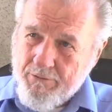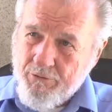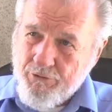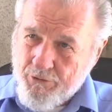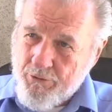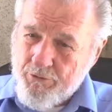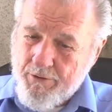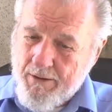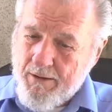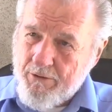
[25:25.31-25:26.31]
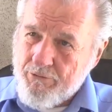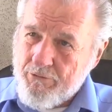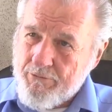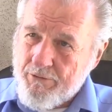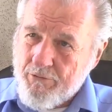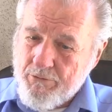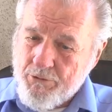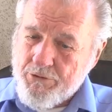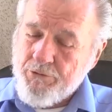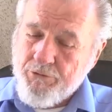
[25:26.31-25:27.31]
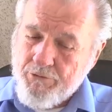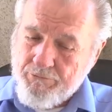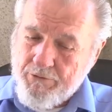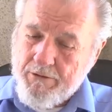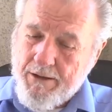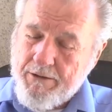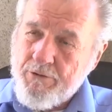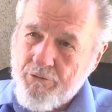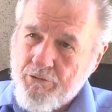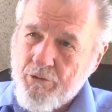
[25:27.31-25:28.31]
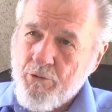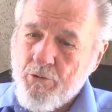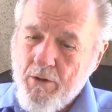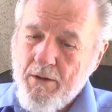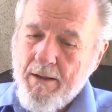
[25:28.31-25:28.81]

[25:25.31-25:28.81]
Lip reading: Security Council resolutions related to